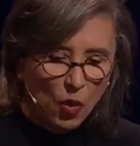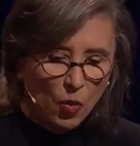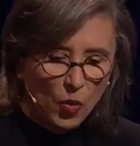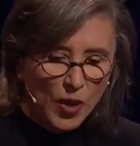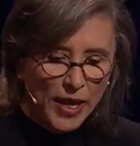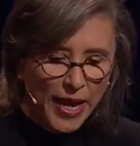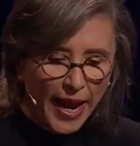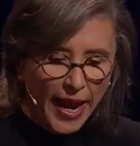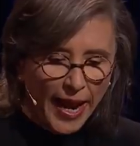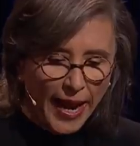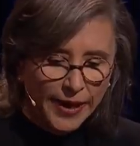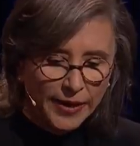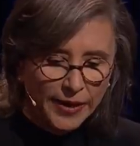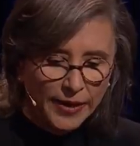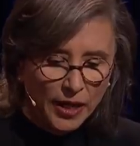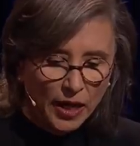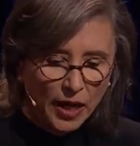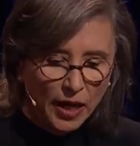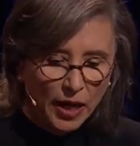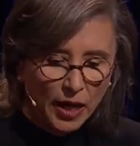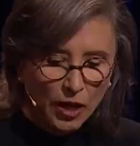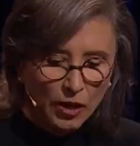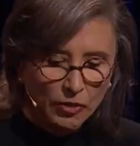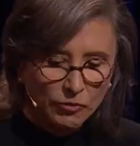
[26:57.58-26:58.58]
We had
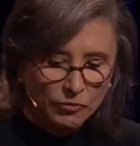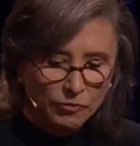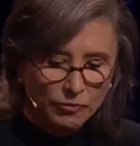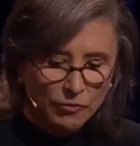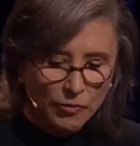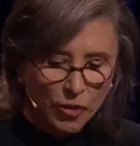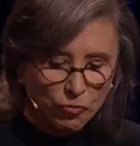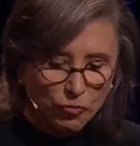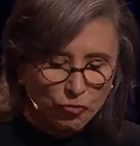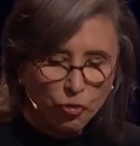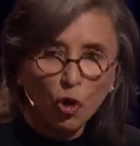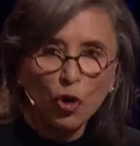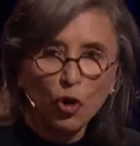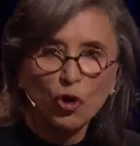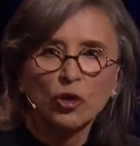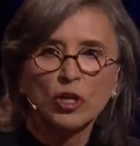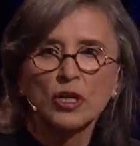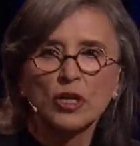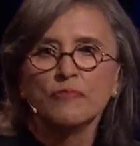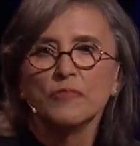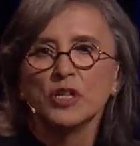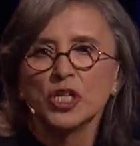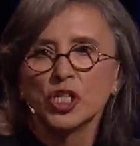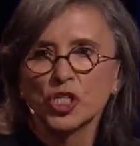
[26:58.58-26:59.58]
a Royal
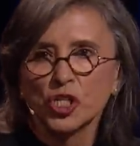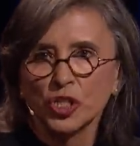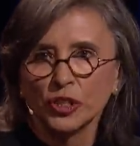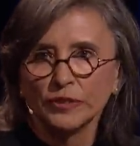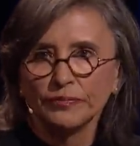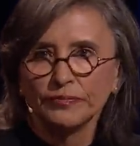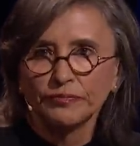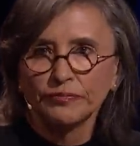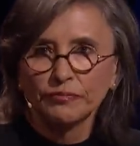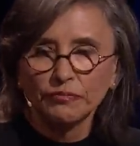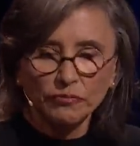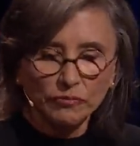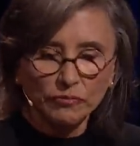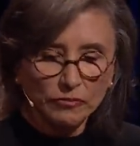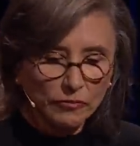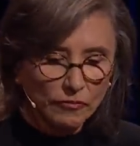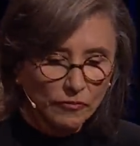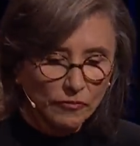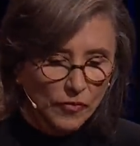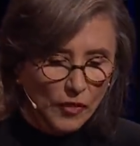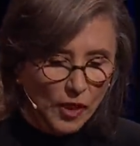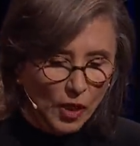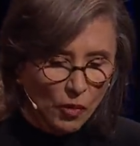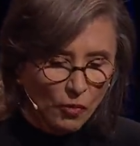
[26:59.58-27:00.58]
Commission.
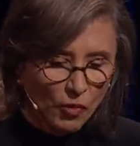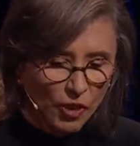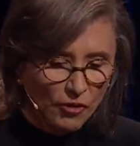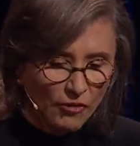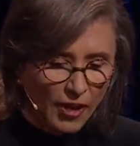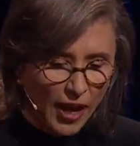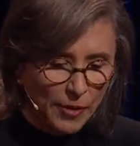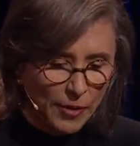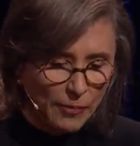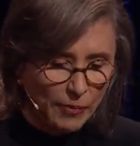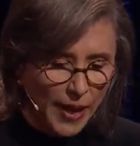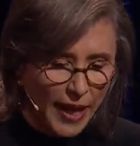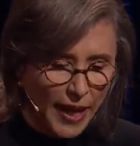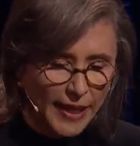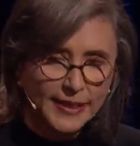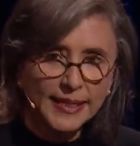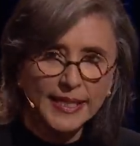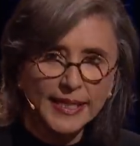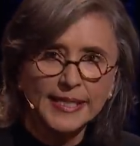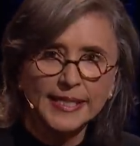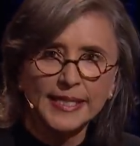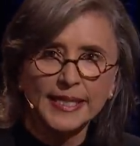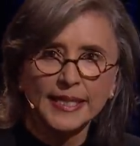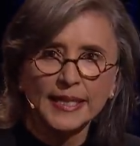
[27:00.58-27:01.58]
We've had Black
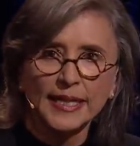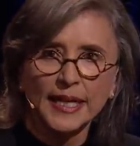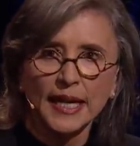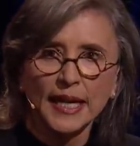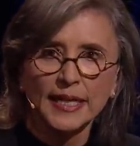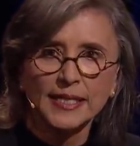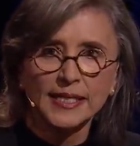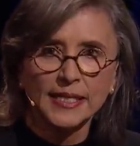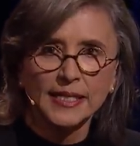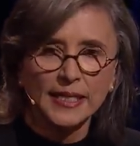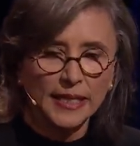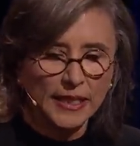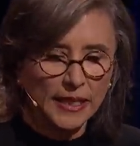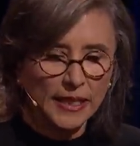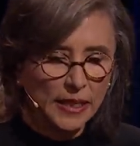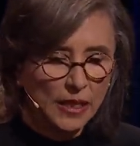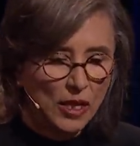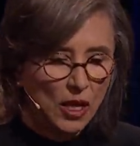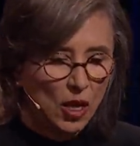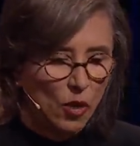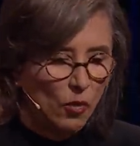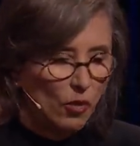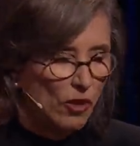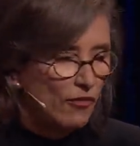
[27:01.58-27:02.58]
Deaths in Custody.
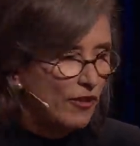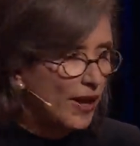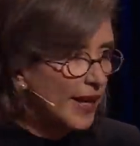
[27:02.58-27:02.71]
We've